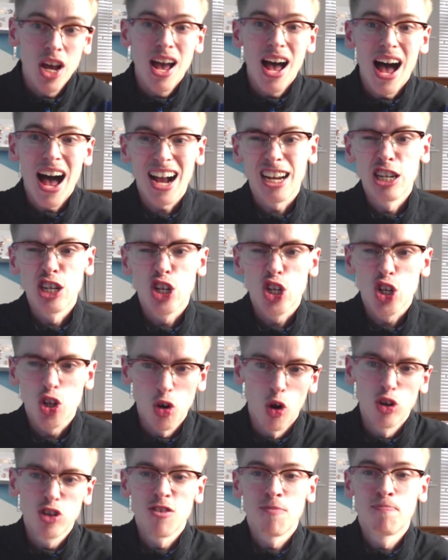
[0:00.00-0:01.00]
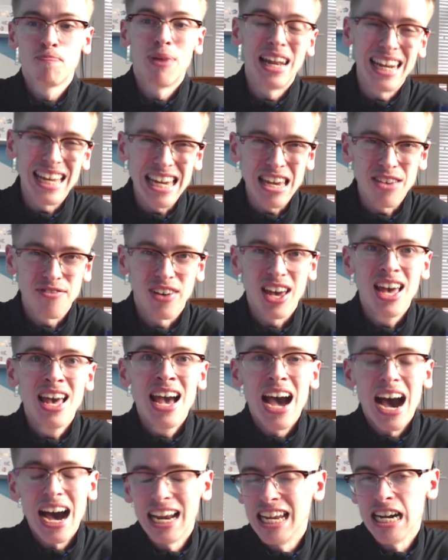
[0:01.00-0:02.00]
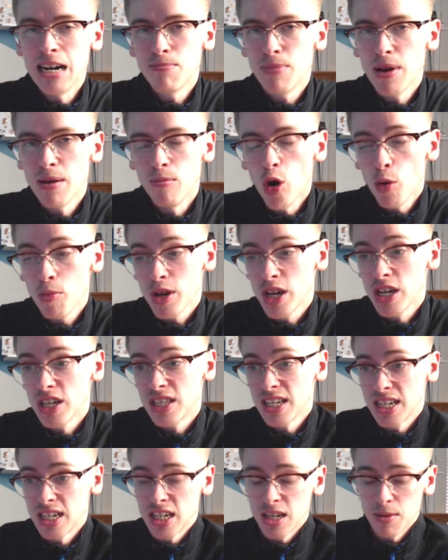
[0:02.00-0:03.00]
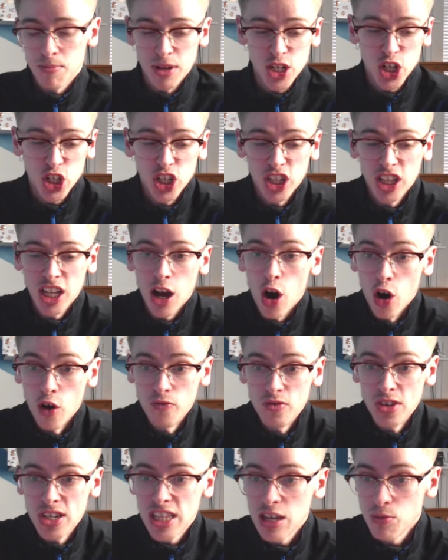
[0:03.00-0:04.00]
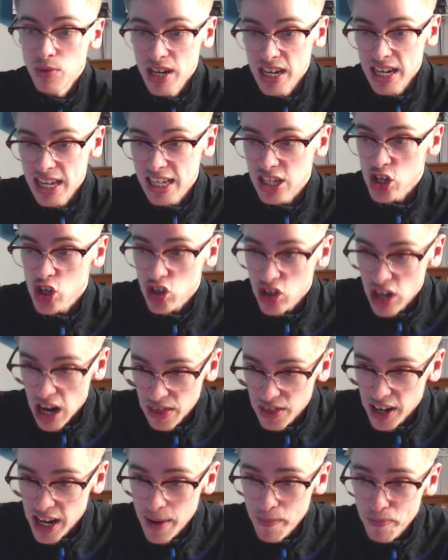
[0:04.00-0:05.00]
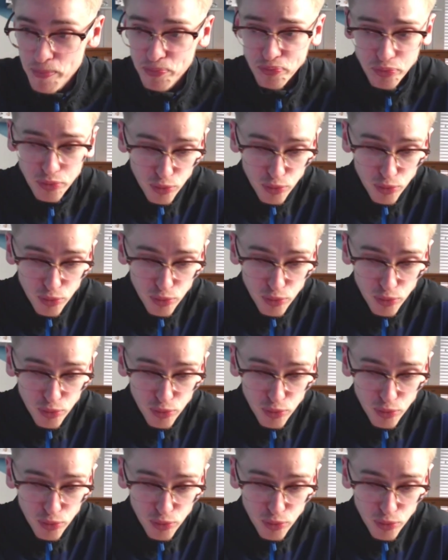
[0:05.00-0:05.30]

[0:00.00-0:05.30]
I can sort of believe it a little bit more, because this is a position that obviously we need to strengthen in.